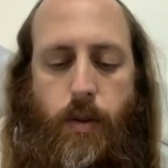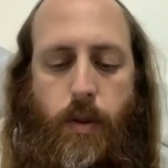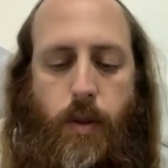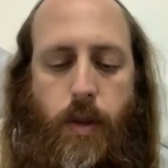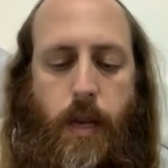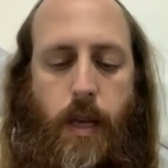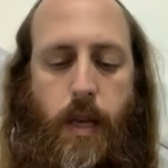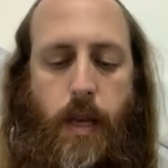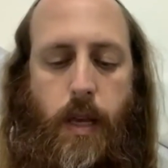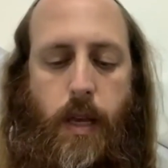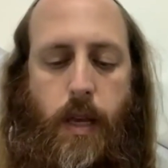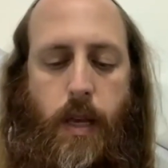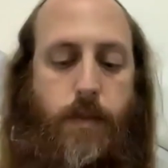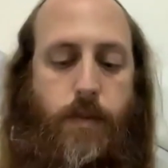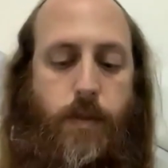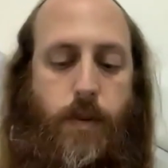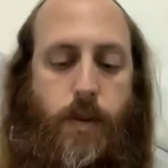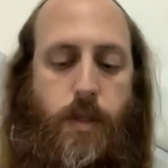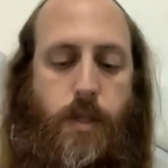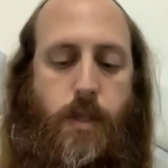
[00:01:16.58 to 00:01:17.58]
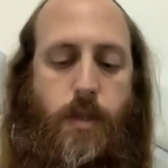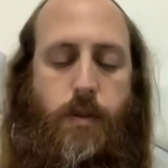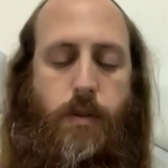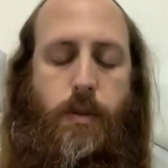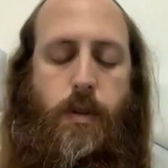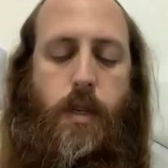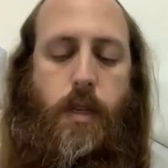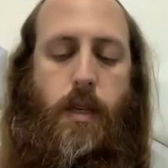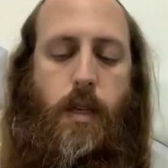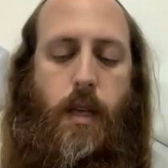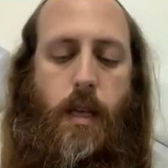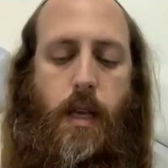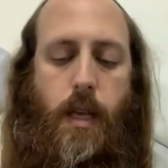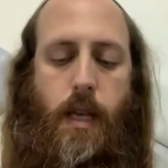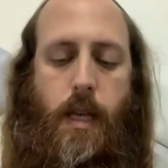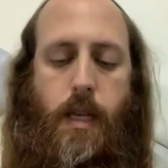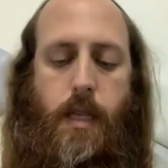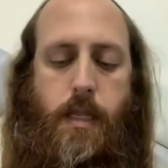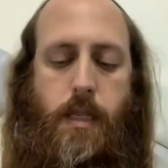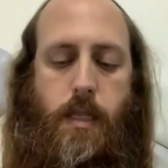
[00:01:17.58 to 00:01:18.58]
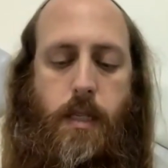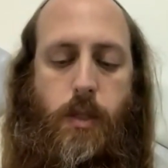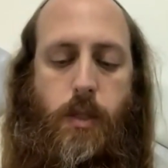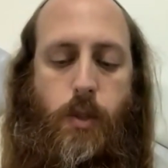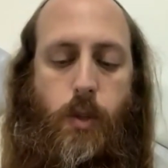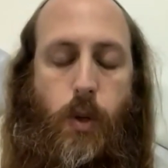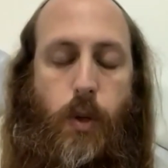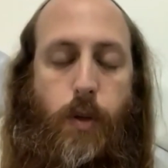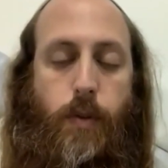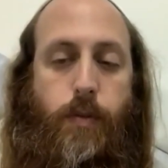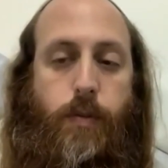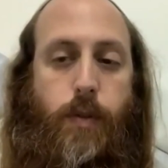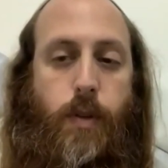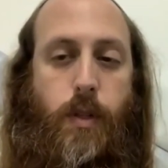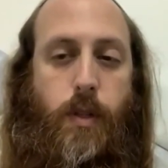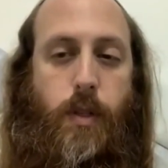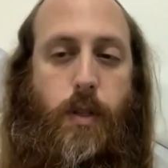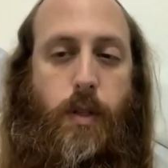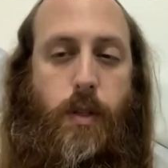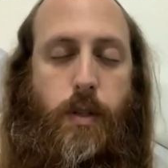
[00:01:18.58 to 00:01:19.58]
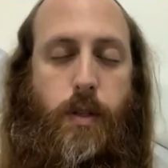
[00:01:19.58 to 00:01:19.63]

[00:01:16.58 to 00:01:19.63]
as an anniversary, as a joyful,